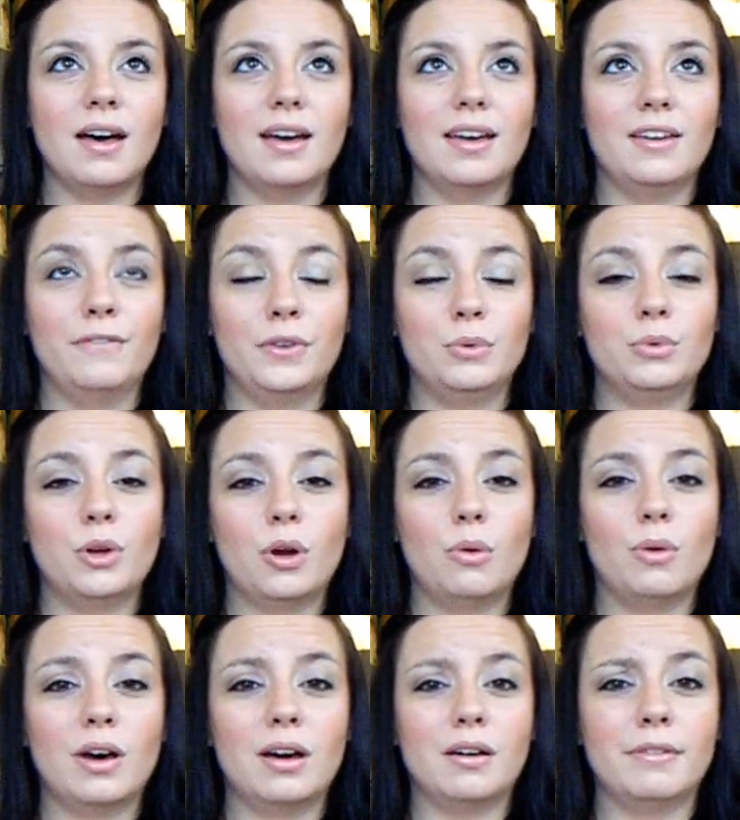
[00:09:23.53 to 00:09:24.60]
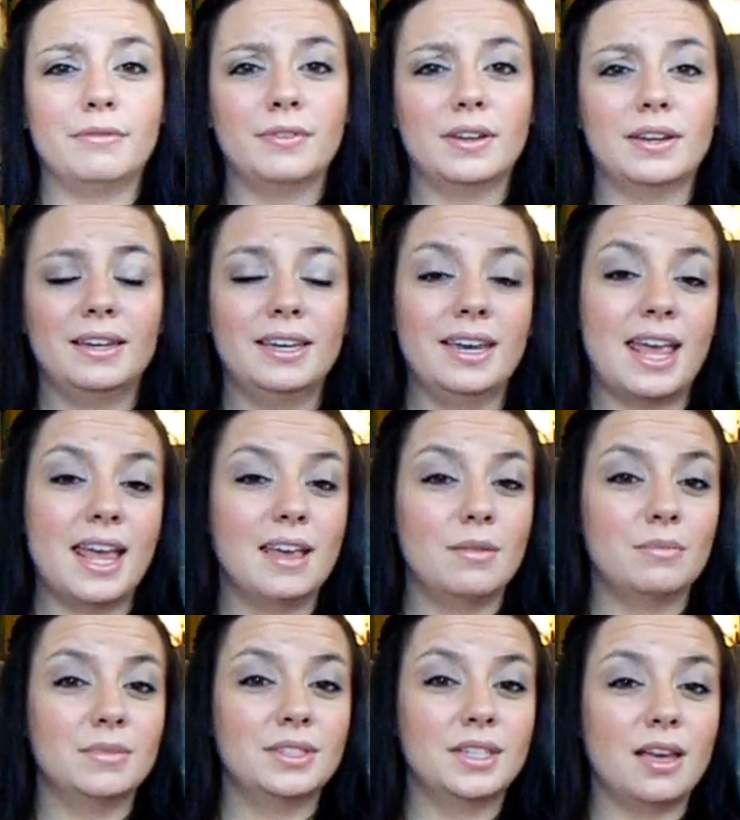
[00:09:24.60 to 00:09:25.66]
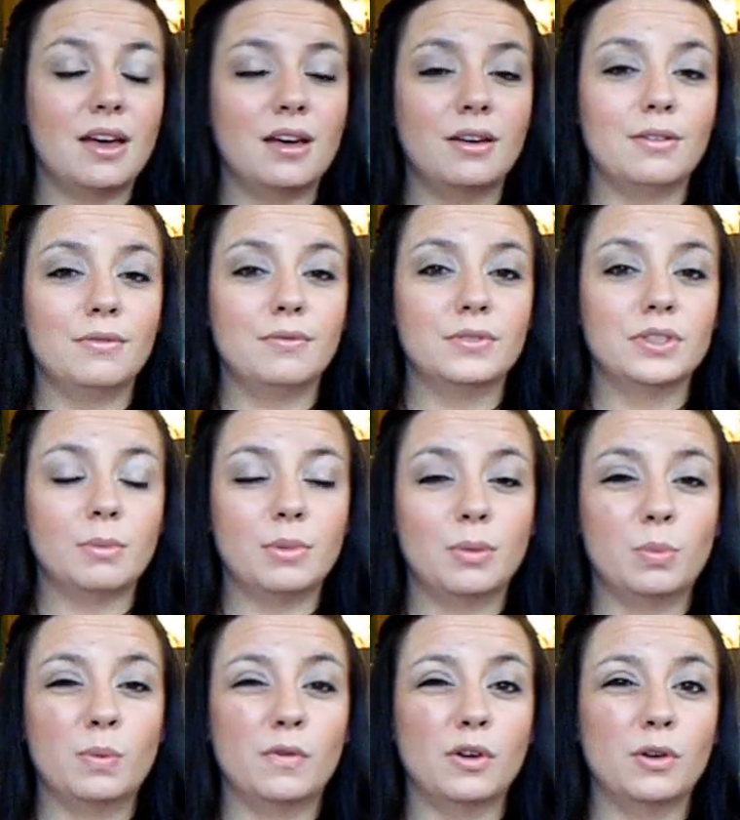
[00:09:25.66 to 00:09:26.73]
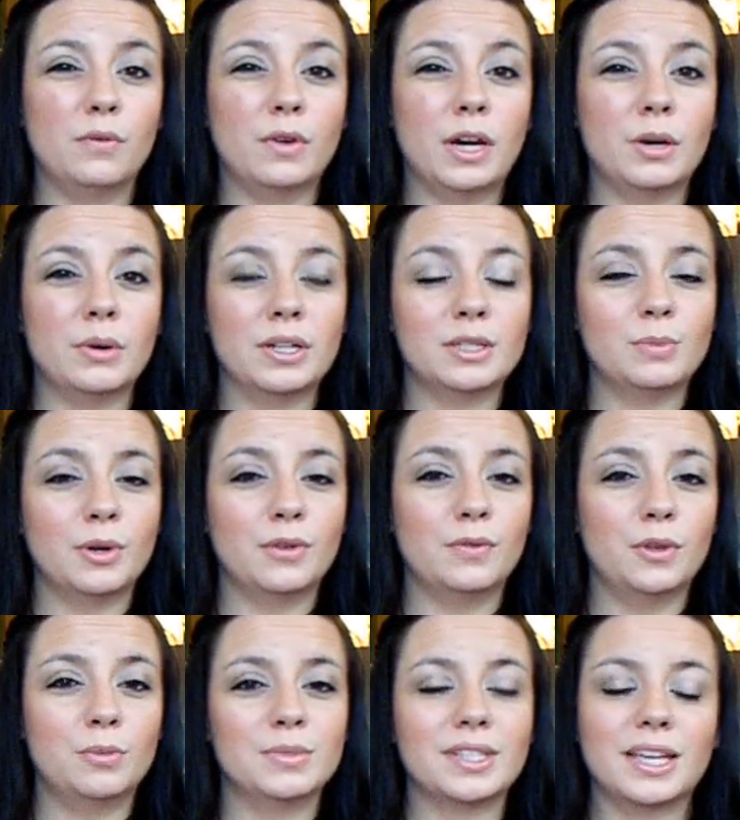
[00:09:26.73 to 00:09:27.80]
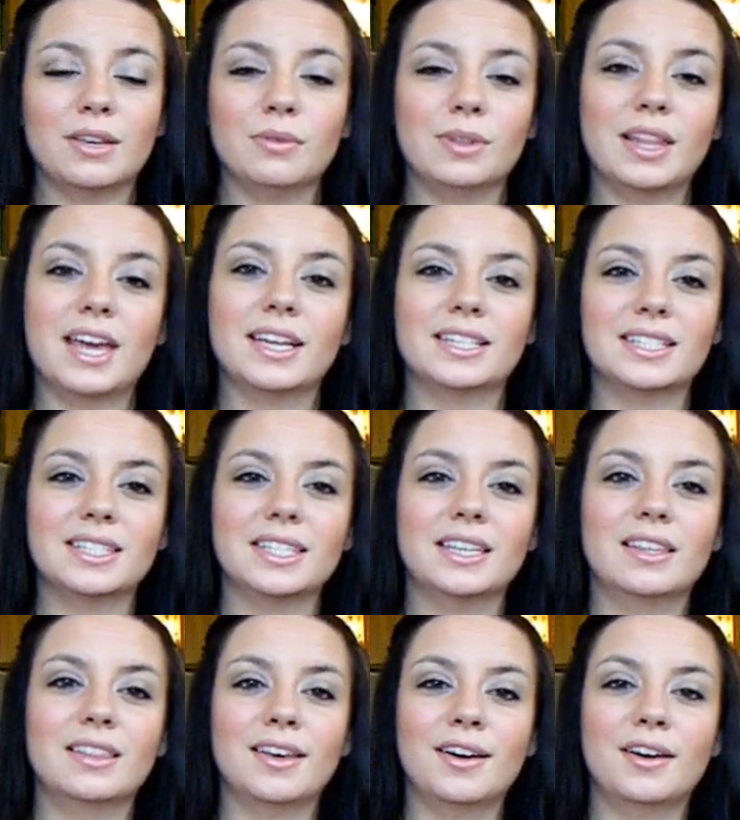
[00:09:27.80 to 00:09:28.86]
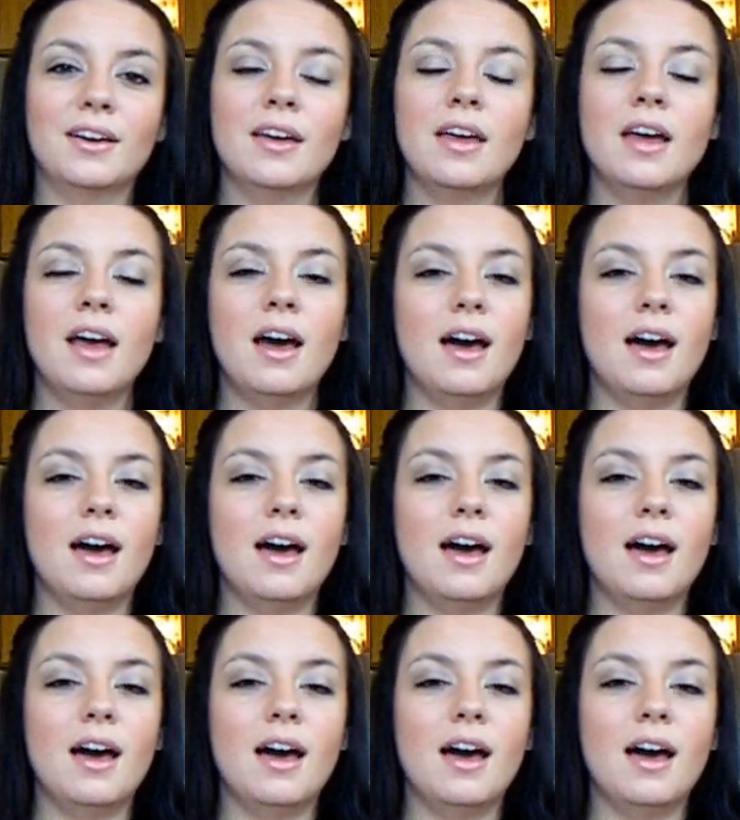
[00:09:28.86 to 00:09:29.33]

Uh, if you know of names of some of the Preferred Fragrance perfumes that you'd like to see in there,